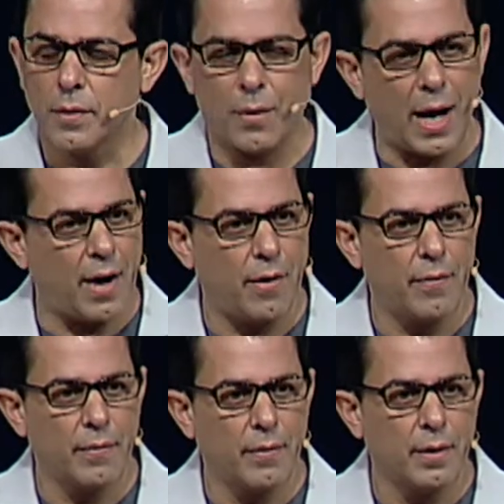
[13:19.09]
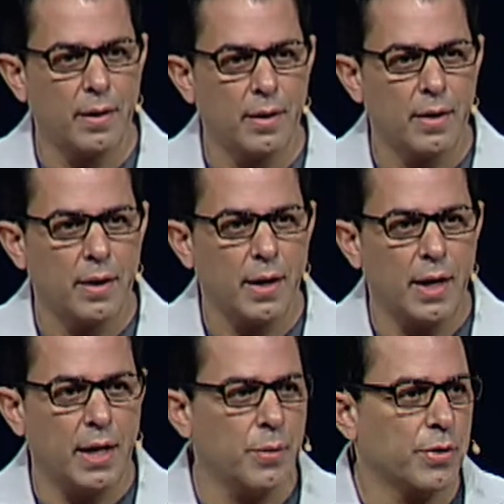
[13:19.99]
Wow.
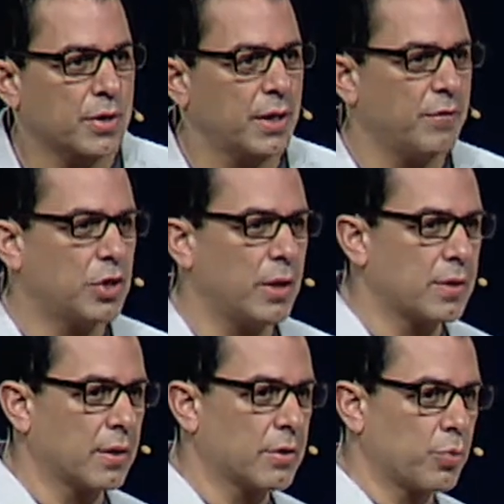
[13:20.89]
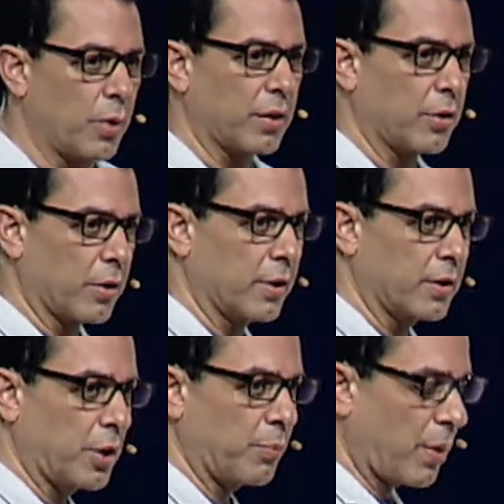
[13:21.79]
And he received Jesus with her.
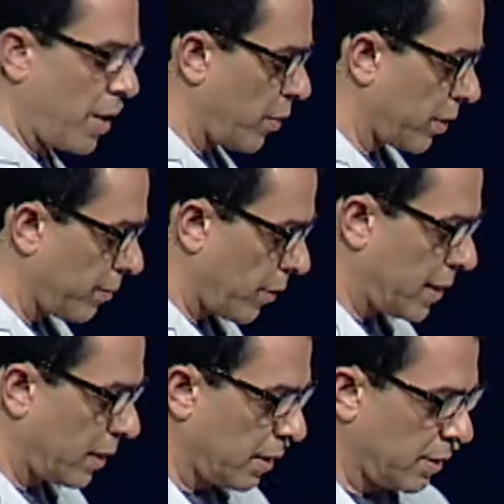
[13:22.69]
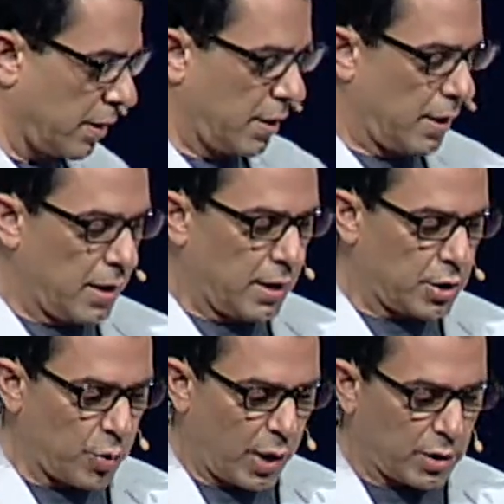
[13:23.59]
She prayed with him right there.
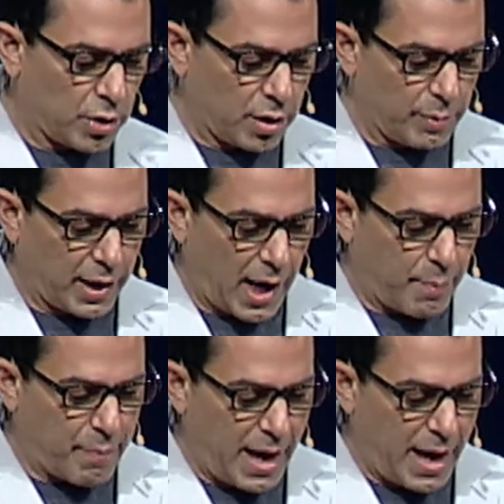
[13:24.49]
She went and took him and got him